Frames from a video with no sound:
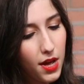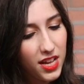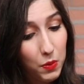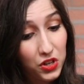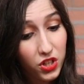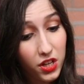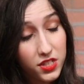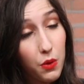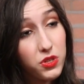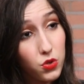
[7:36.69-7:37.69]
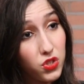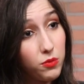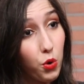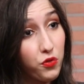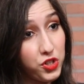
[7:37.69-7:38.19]
especially because I was
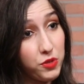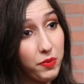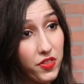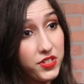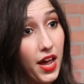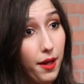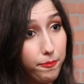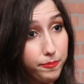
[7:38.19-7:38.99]
losing more vision by the day.